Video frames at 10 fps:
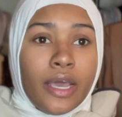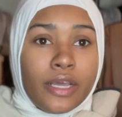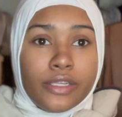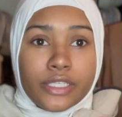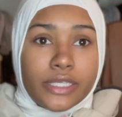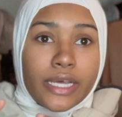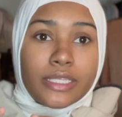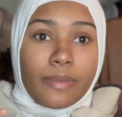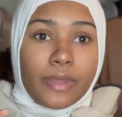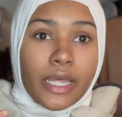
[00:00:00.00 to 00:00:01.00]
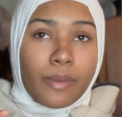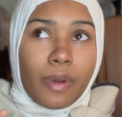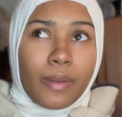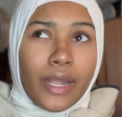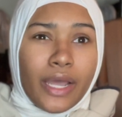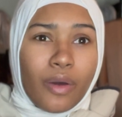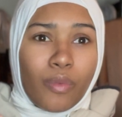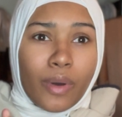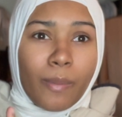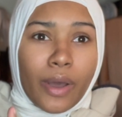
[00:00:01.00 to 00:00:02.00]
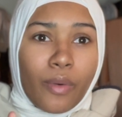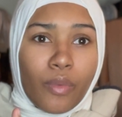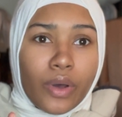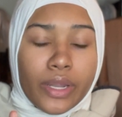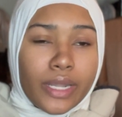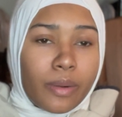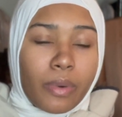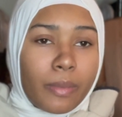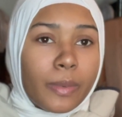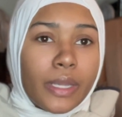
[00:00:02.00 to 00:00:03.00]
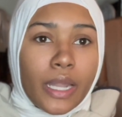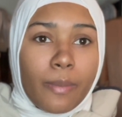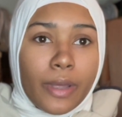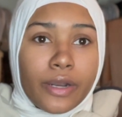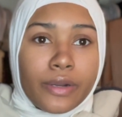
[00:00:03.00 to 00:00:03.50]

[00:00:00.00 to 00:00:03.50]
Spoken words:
Just get something probably like a 1x1. That'll probably be a lot better.